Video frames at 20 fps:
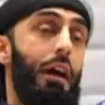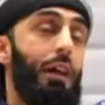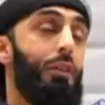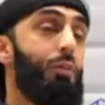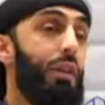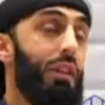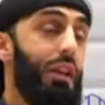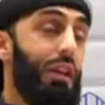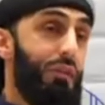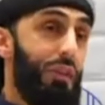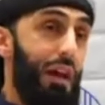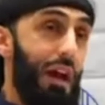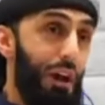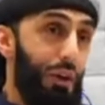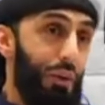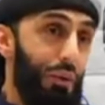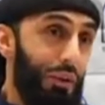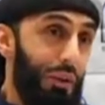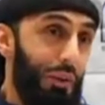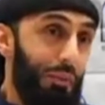And what they
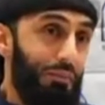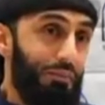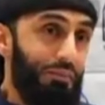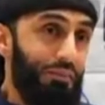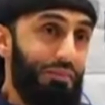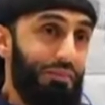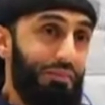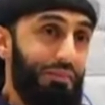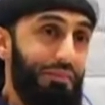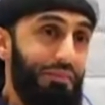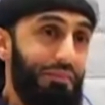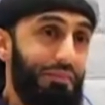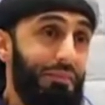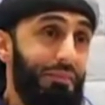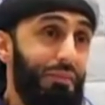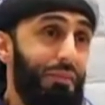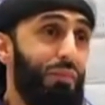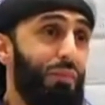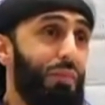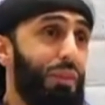found
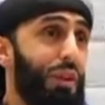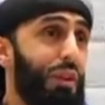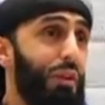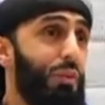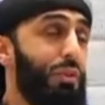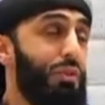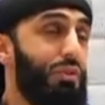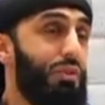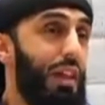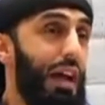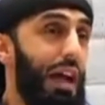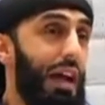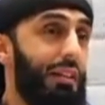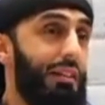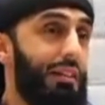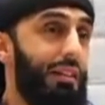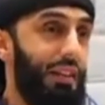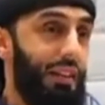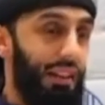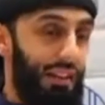was
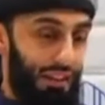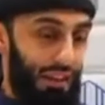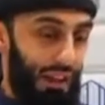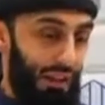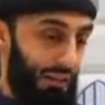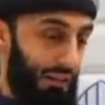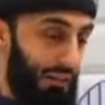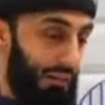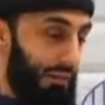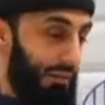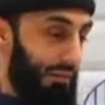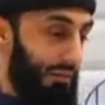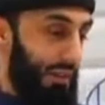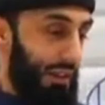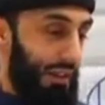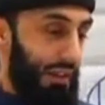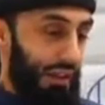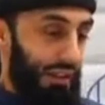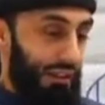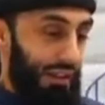that
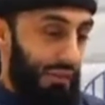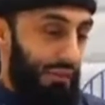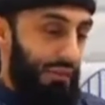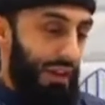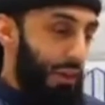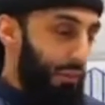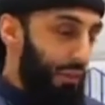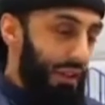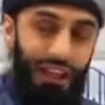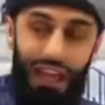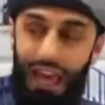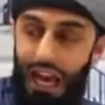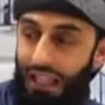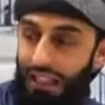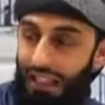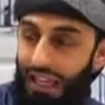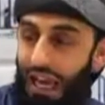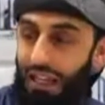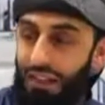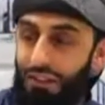they found
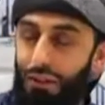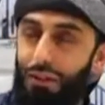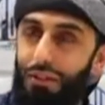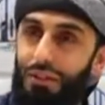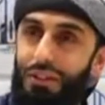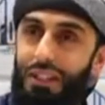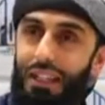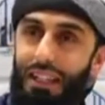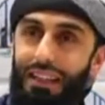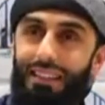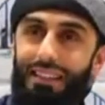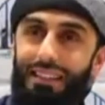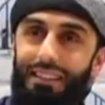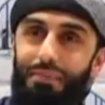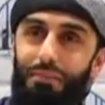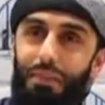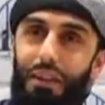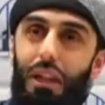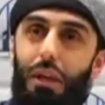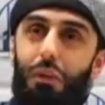the candlestick,
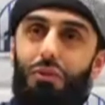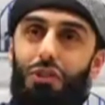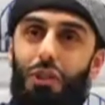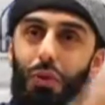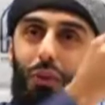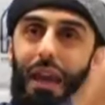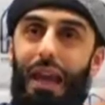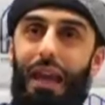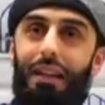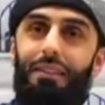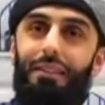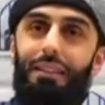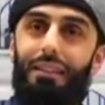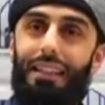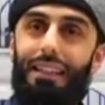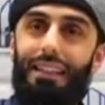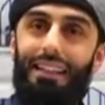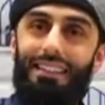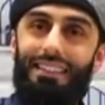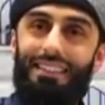but there was no candle
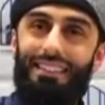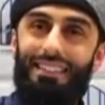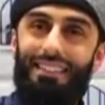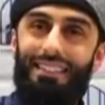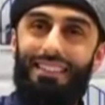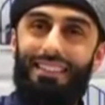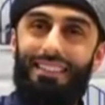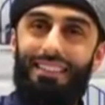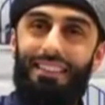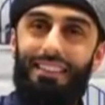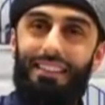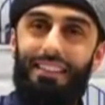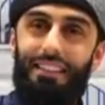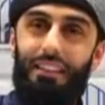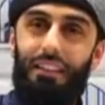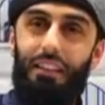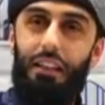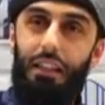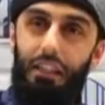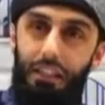in it.
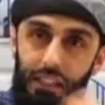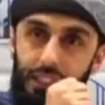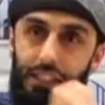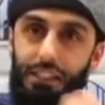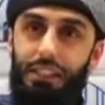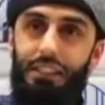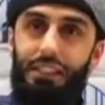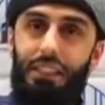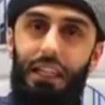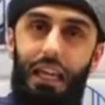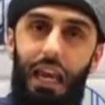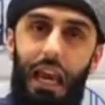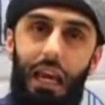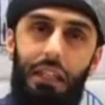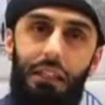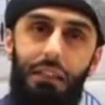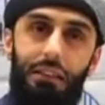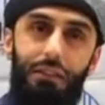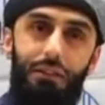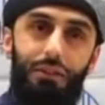He'd eaten the
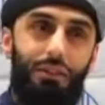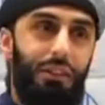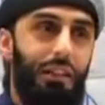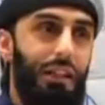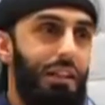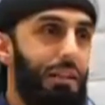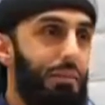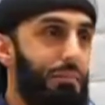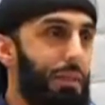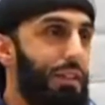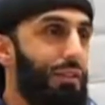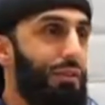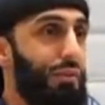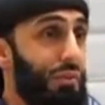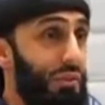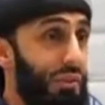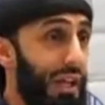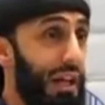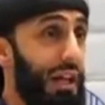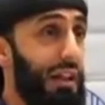candle in a bid
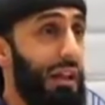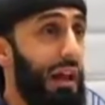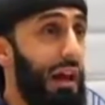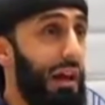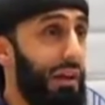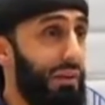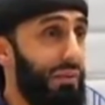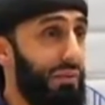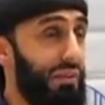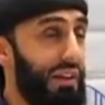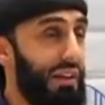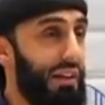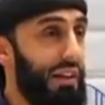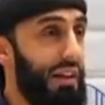to stay alive.